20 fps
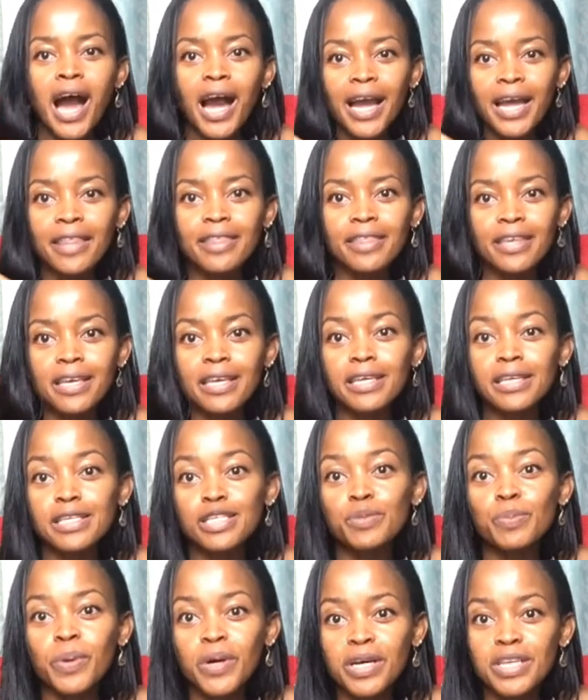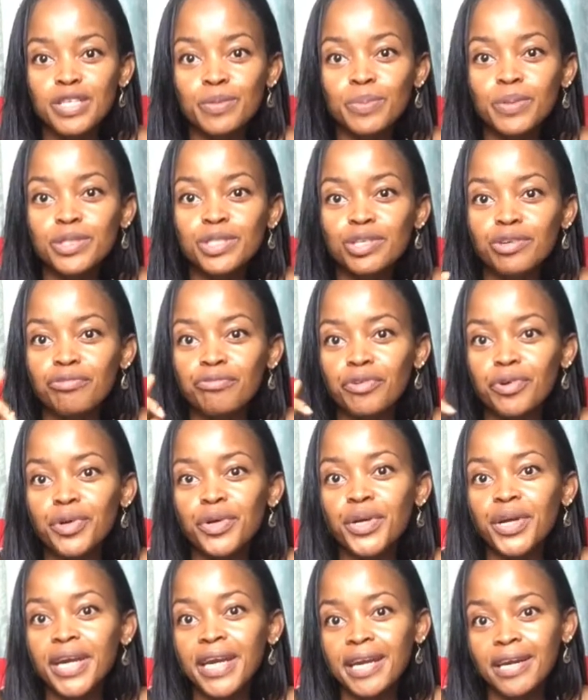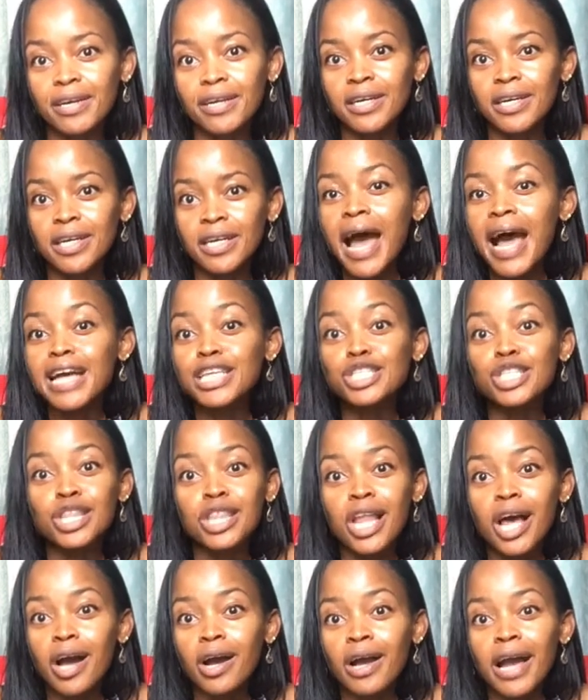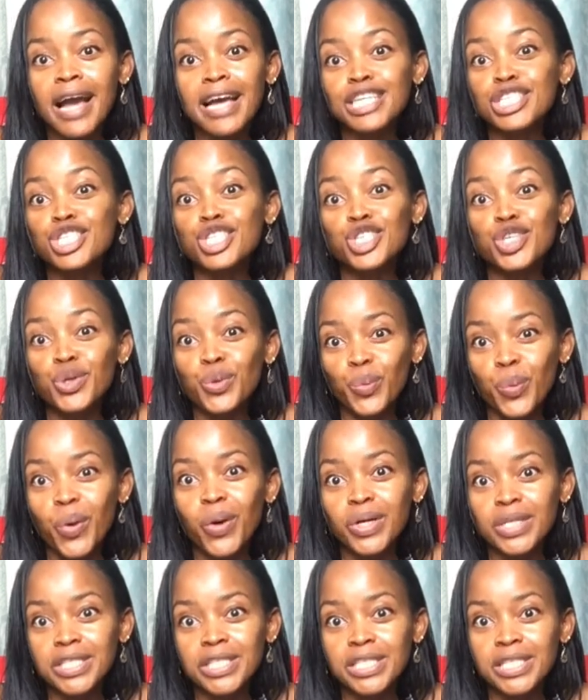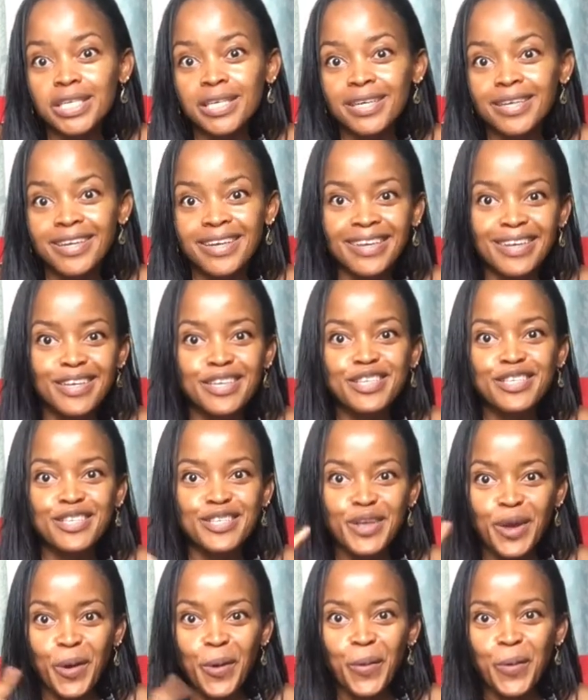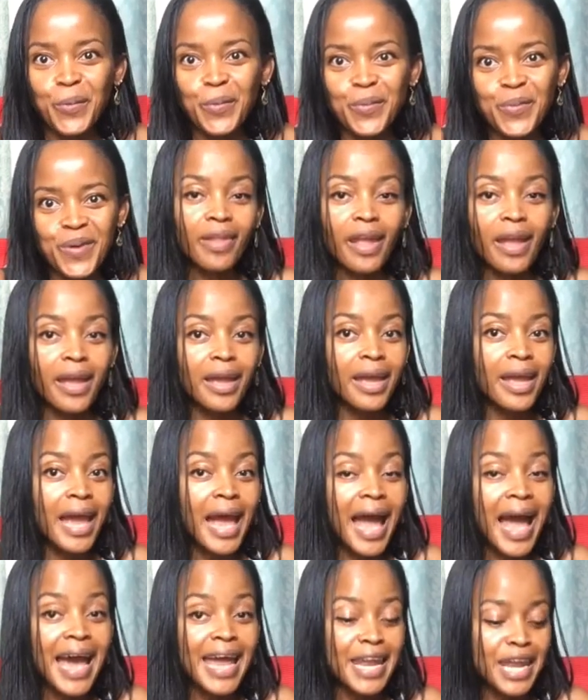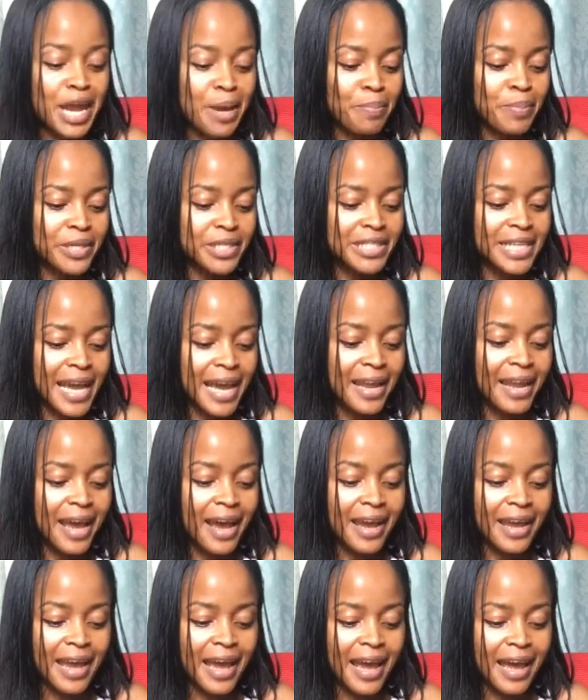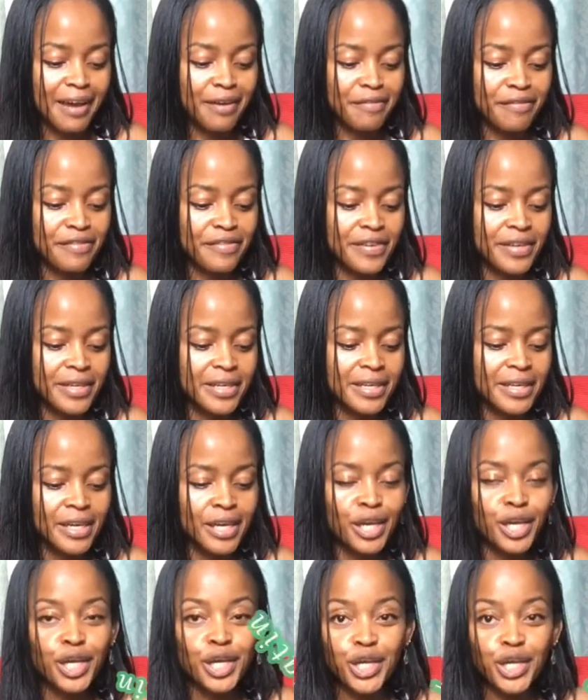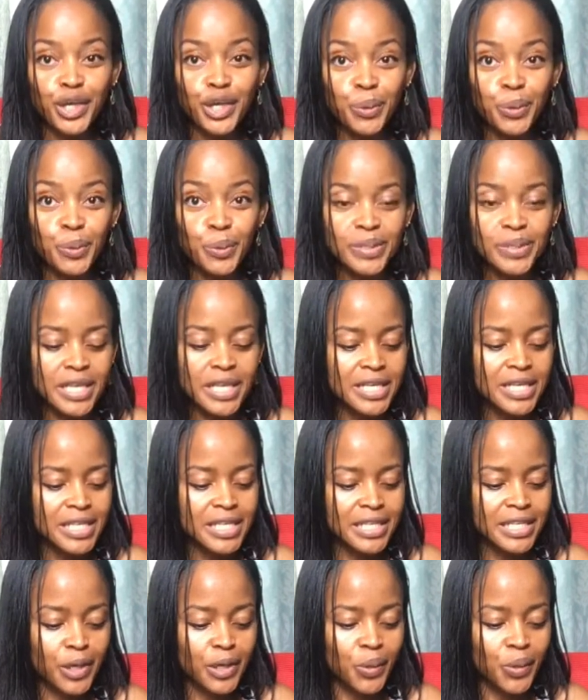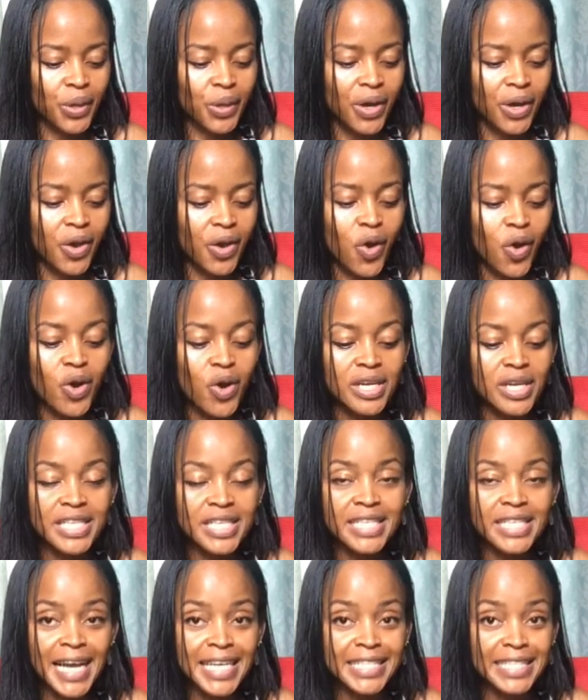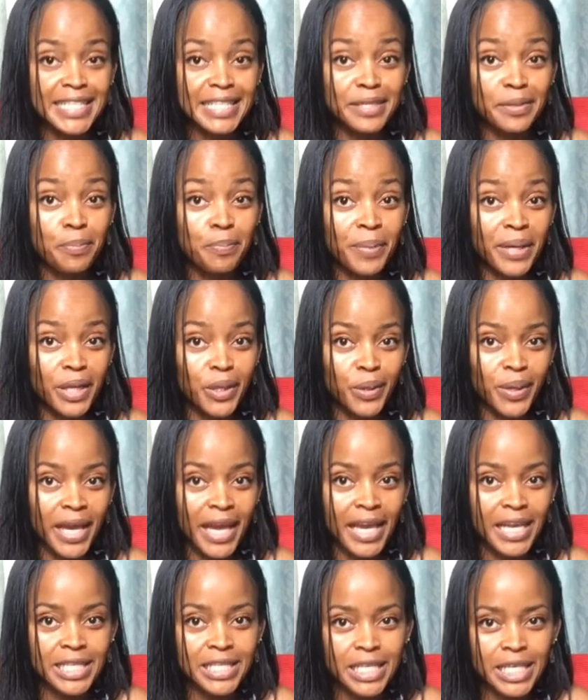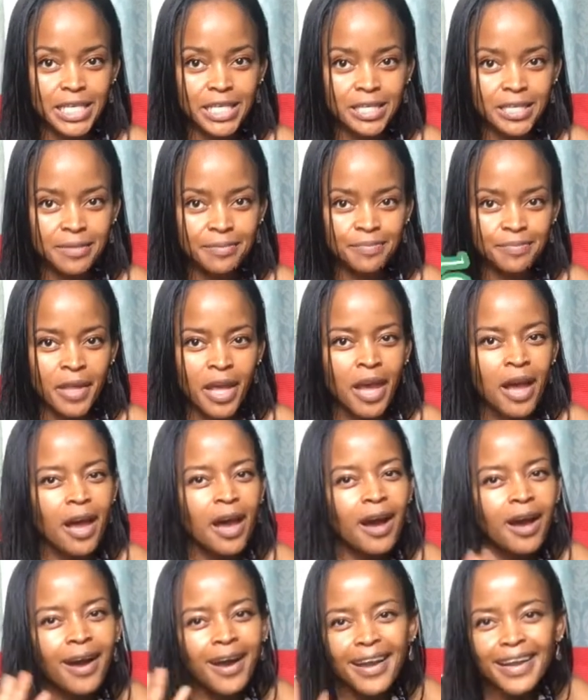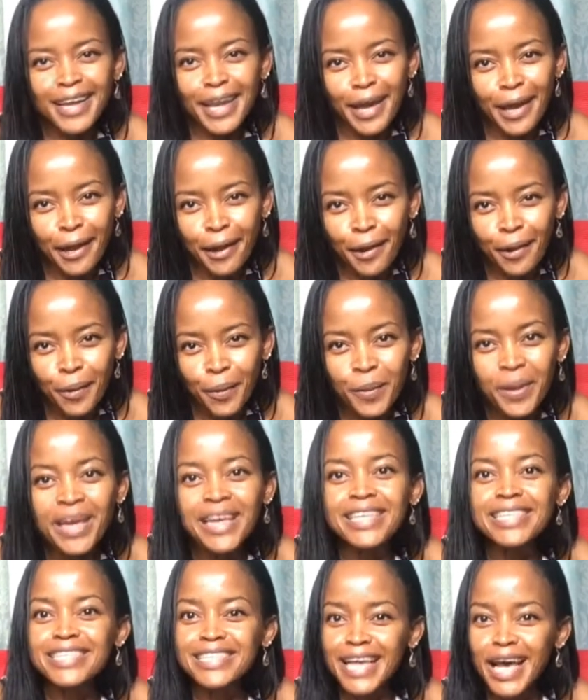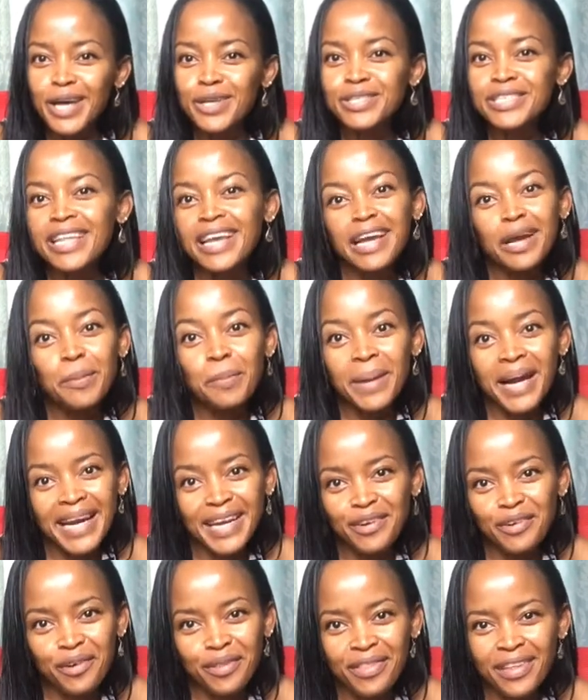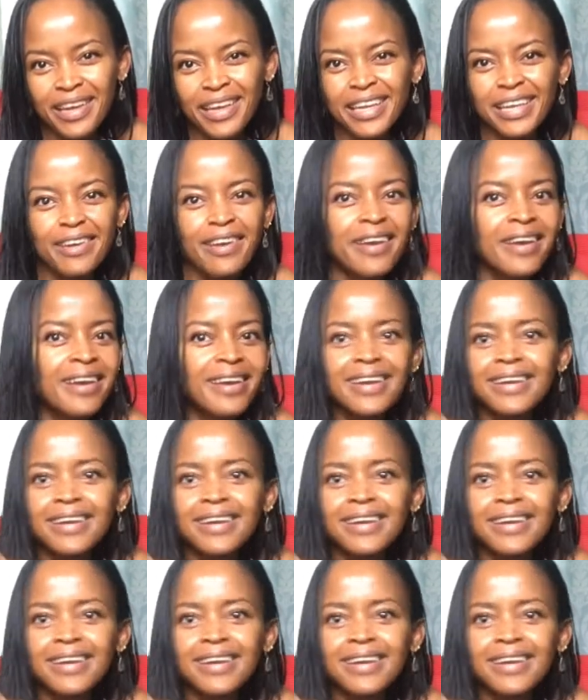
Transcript: I think it is possible to grow your hair as long as you want. So at number 10 I have use silk or satin pillowcases. I know it sounds like a minor thing.